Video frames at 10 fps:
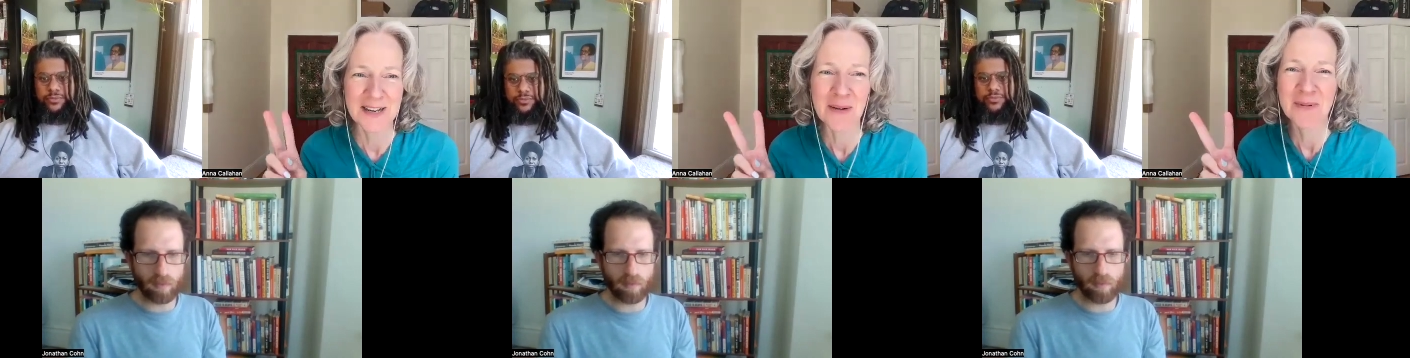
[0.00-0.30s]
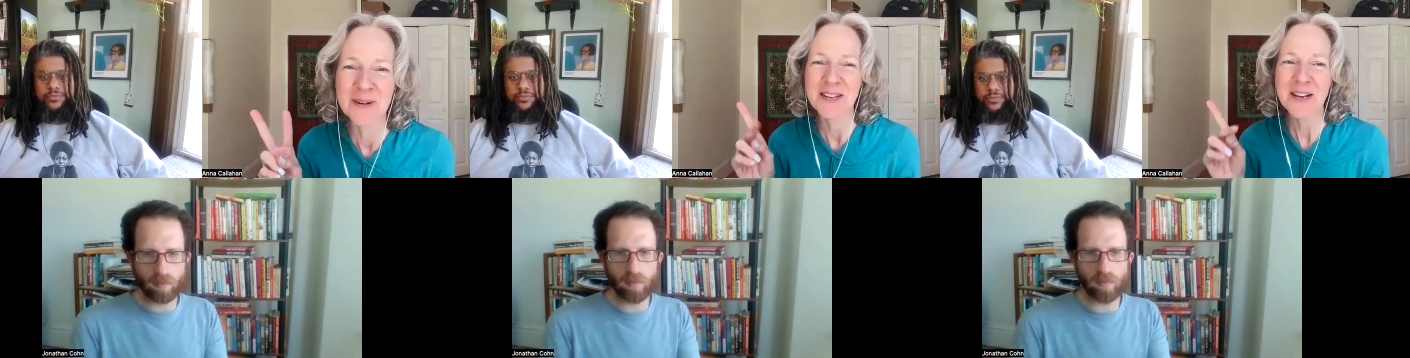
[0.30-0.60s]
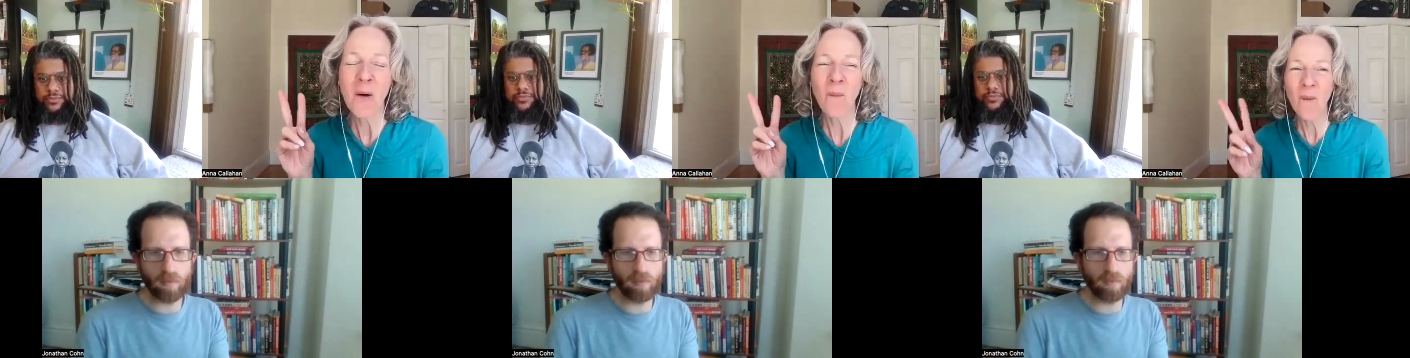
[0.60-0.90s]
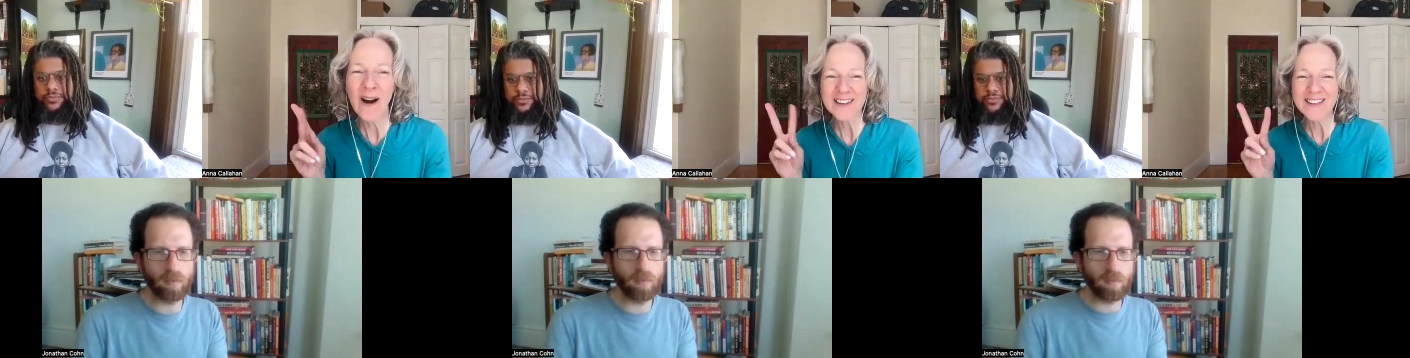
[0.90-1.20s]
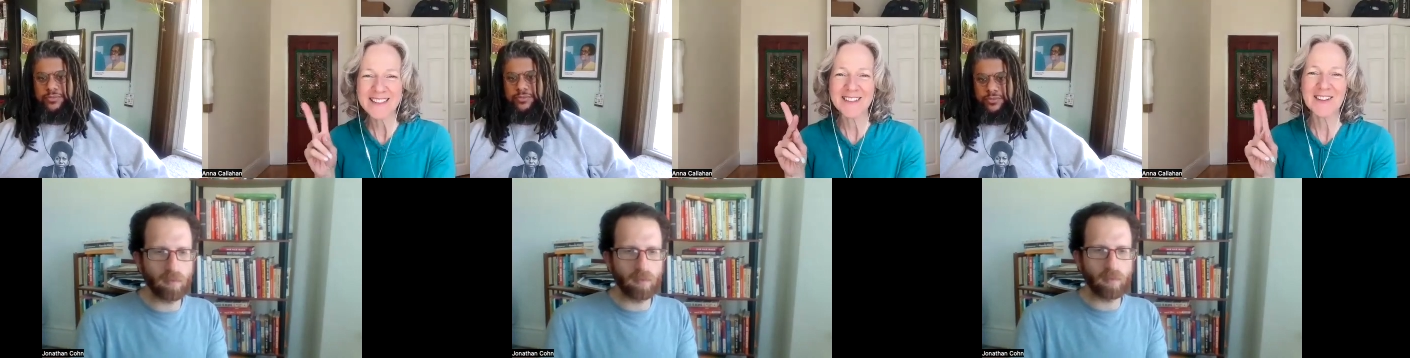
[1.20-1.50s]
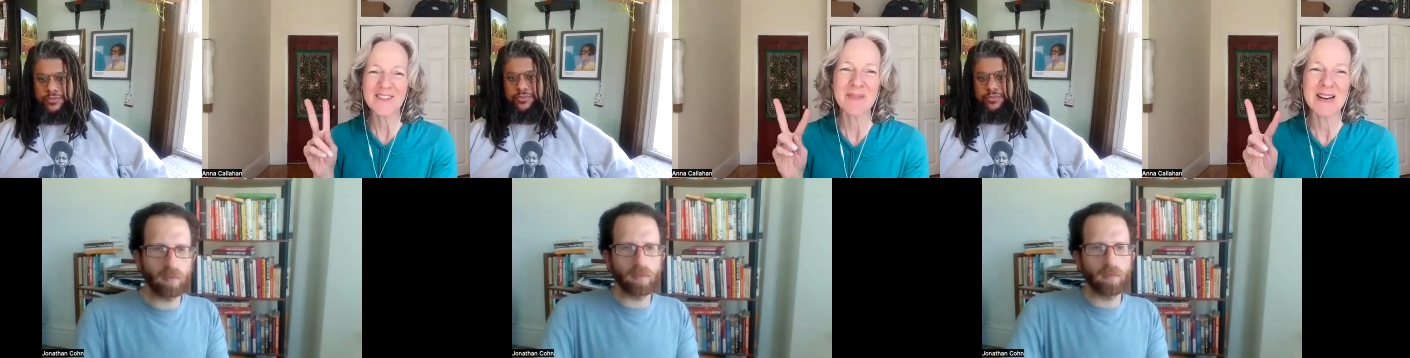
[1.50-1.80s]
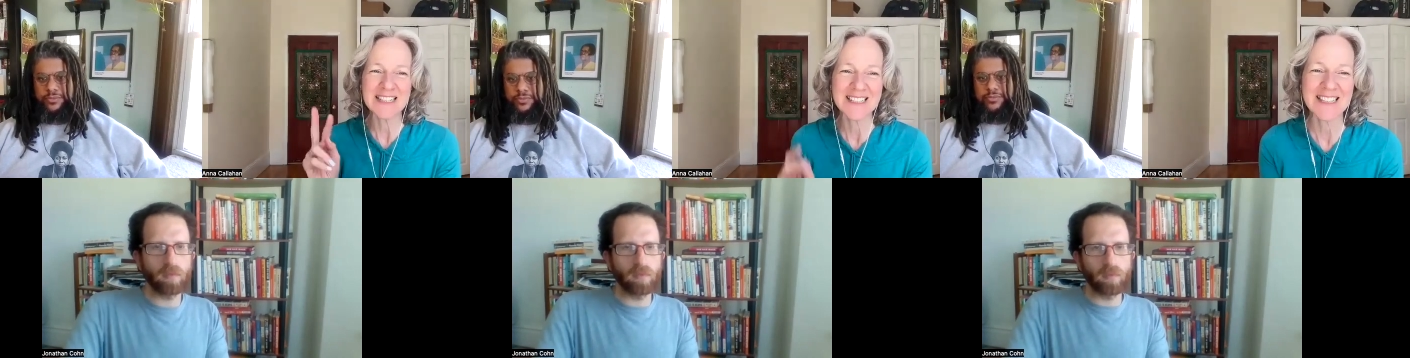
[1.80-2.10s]
Speaker 1: numbers one and two of the
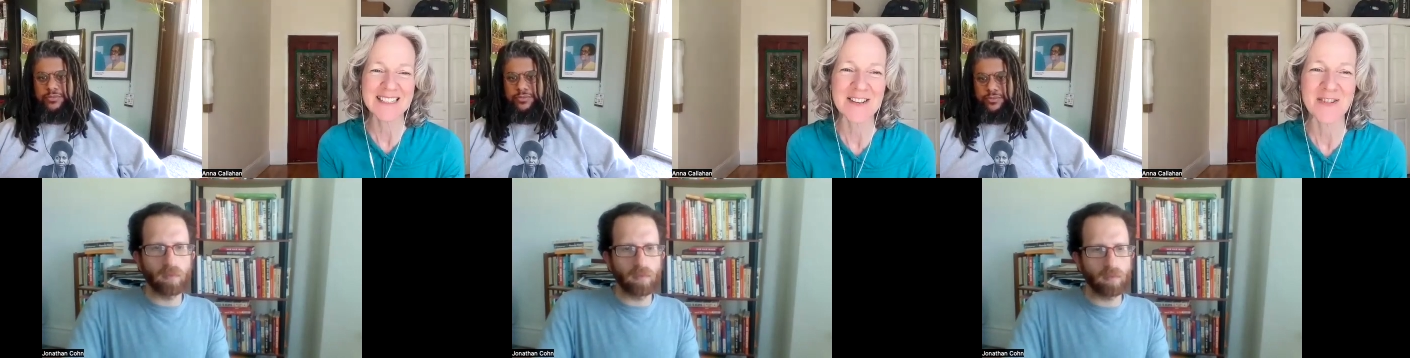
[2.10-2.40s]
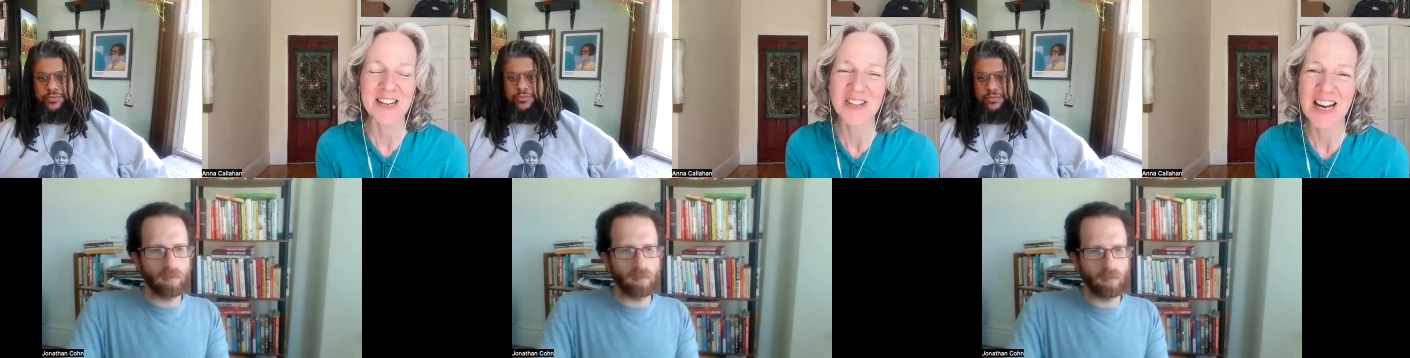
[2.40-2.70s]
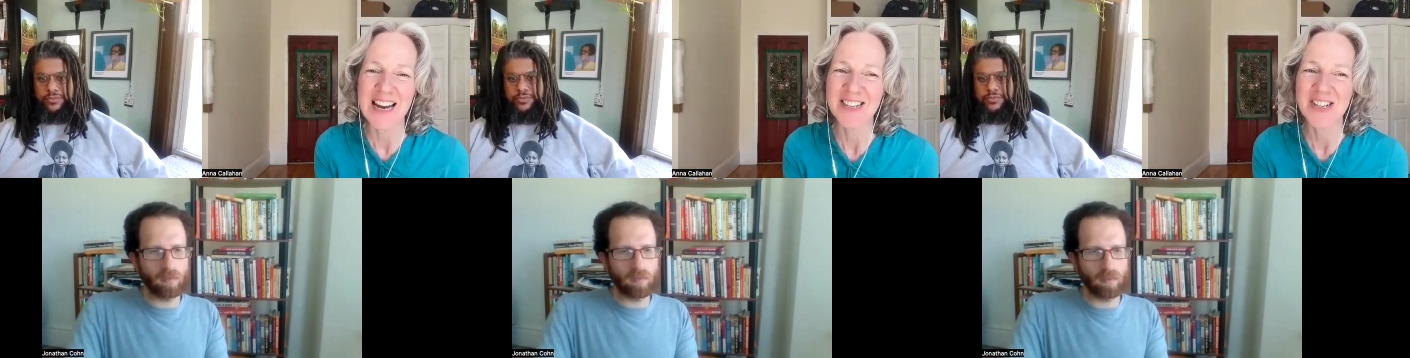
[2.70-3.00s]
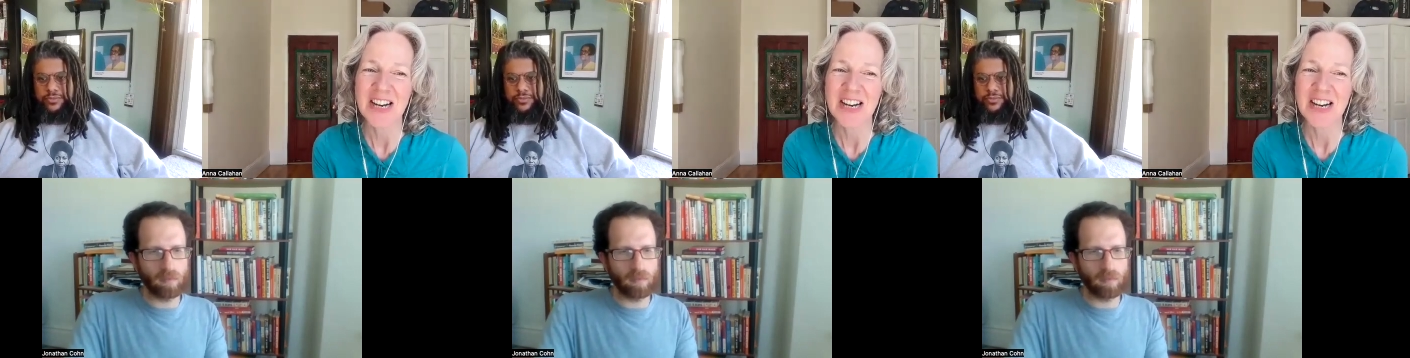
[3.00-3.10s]
biggest things that you can change